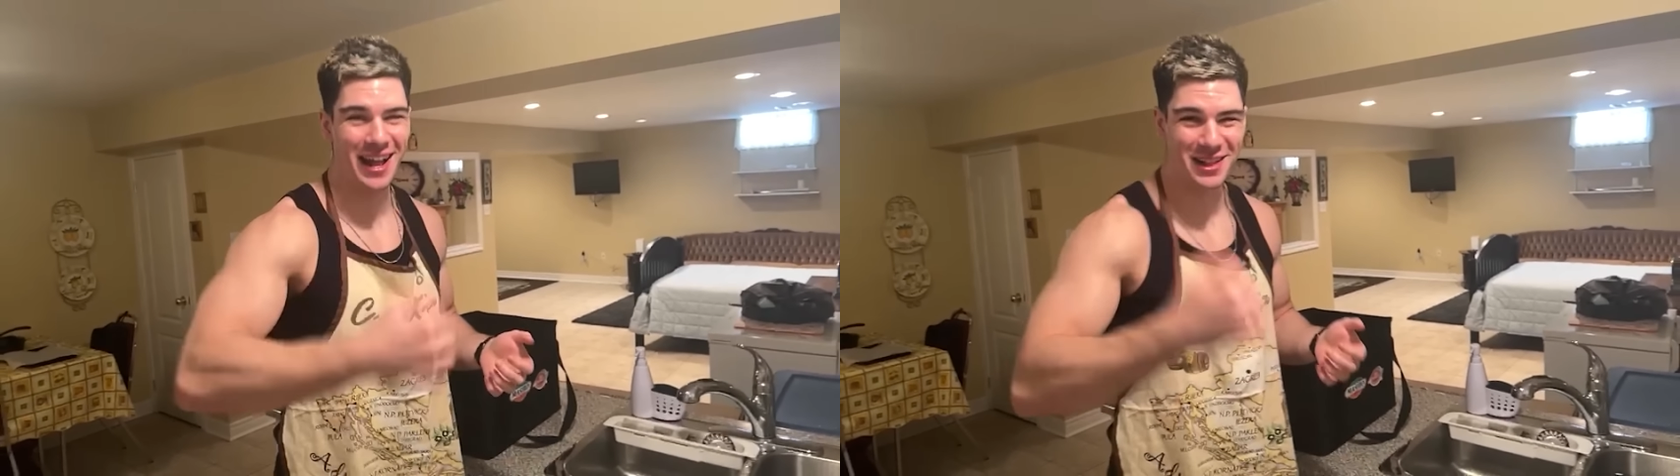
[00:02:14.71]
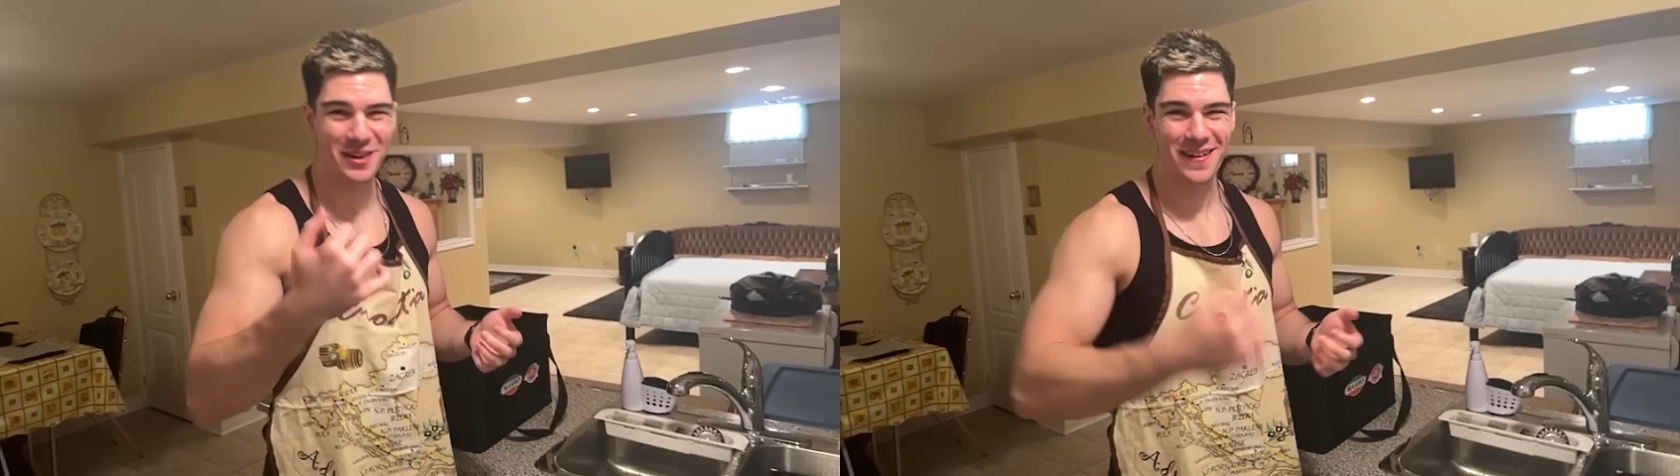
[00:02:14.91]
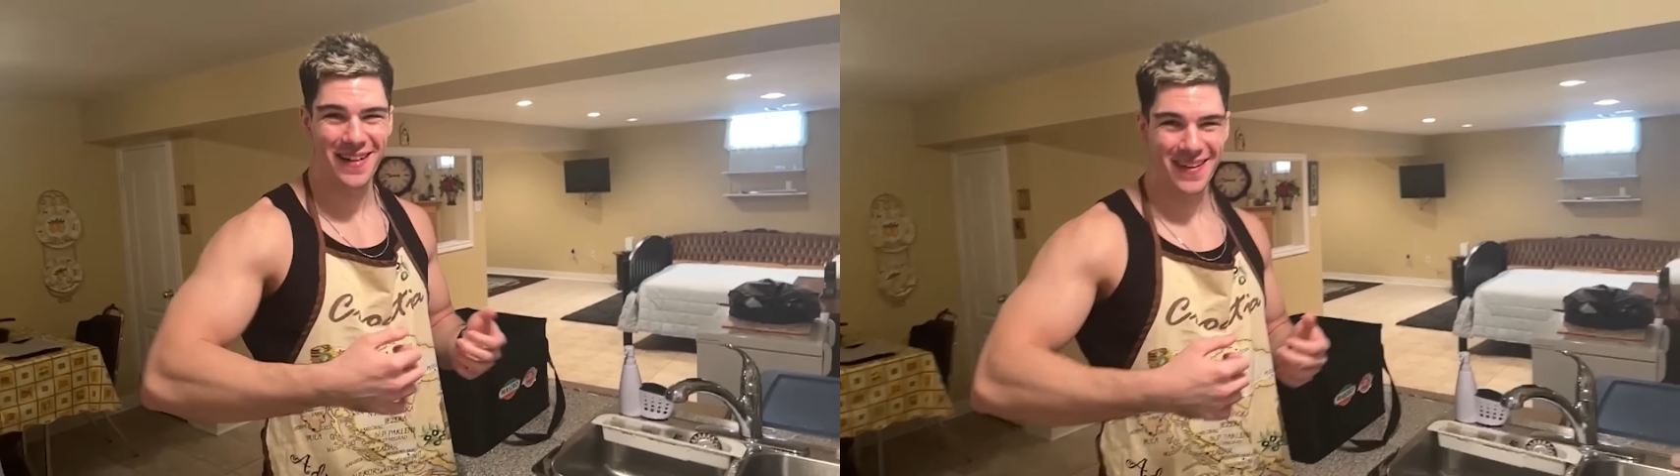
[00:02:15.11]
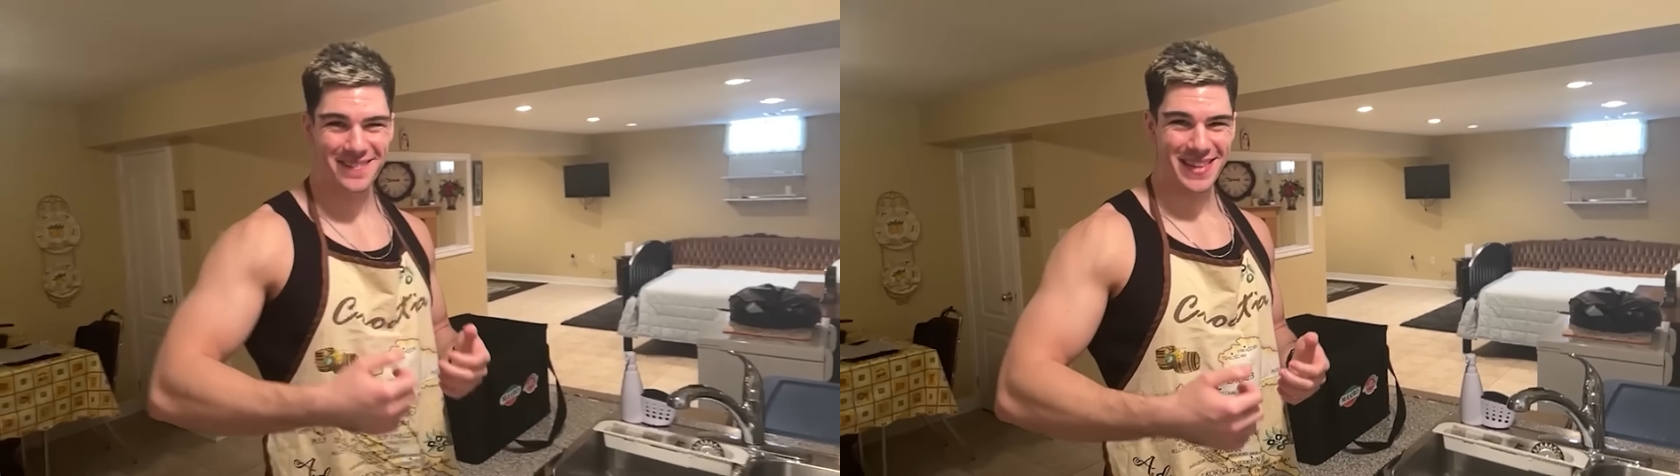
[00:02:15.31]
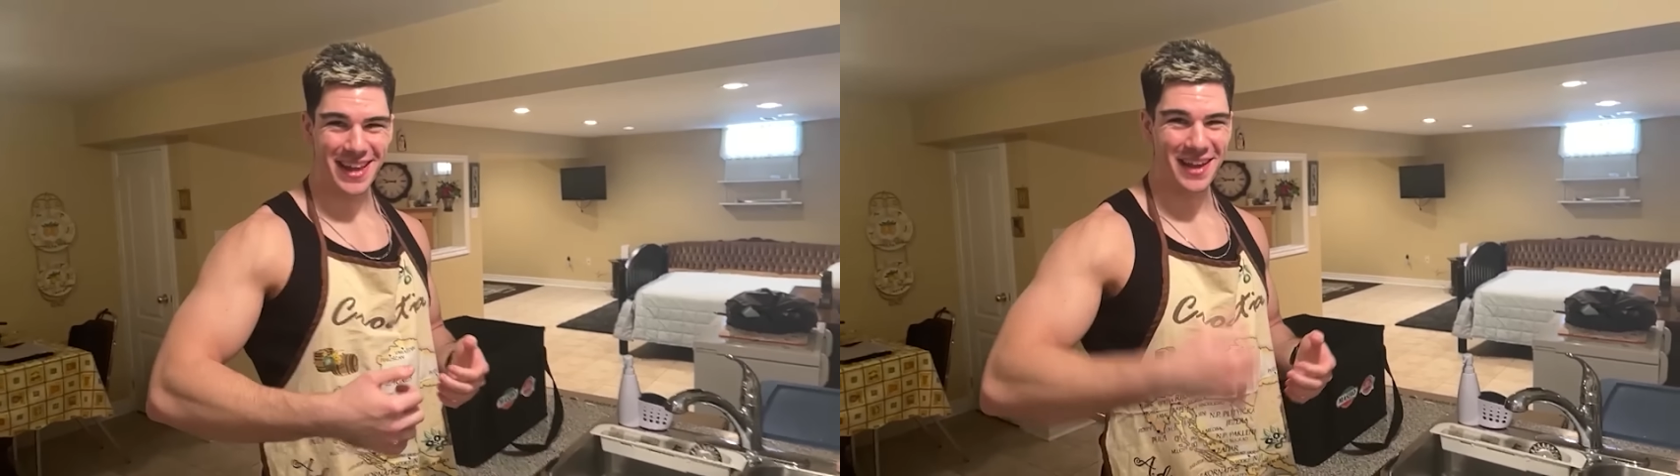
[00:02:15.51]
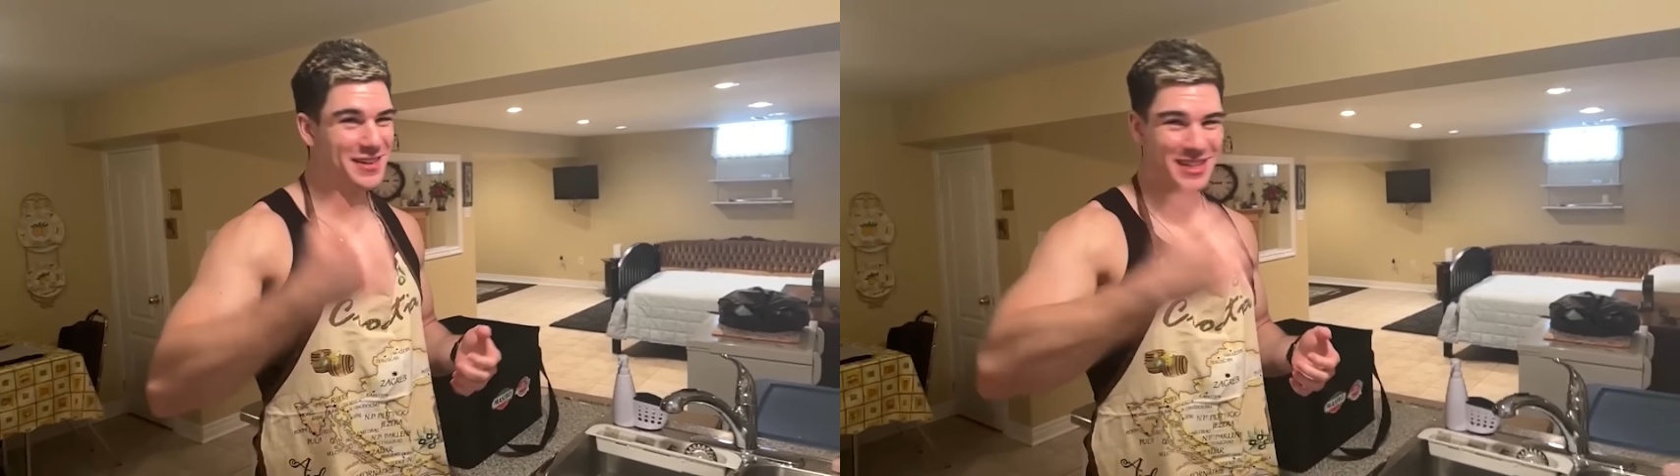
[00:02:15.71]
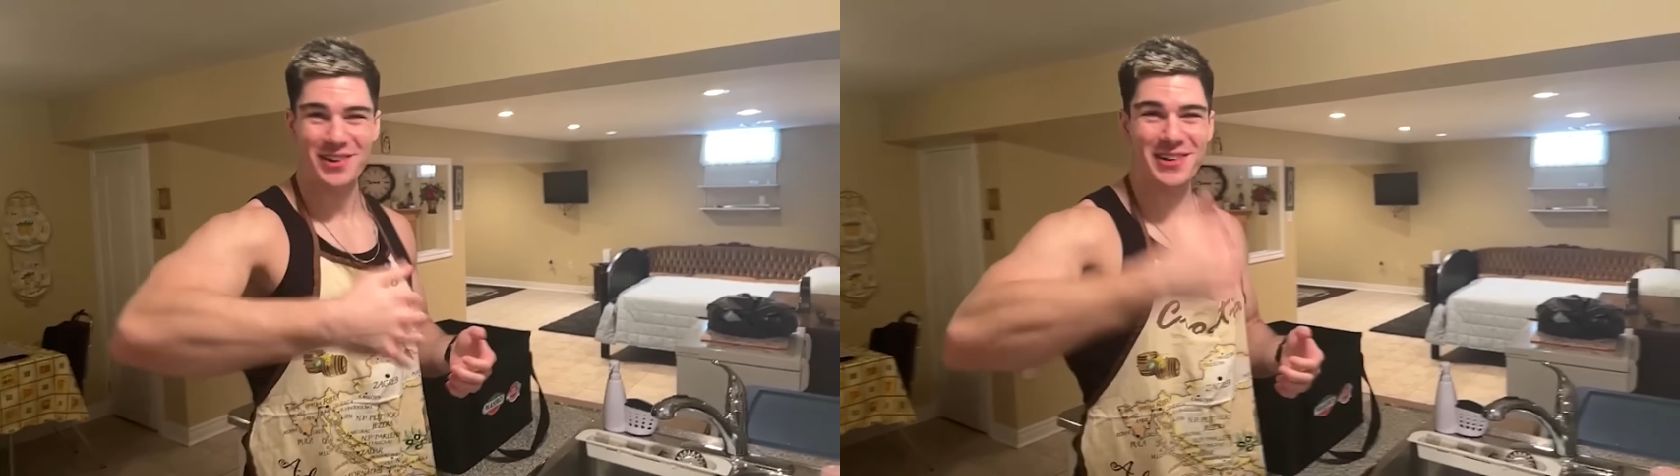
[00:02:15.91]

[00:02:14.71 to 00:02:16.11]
It was literally just a gooning minigame. It was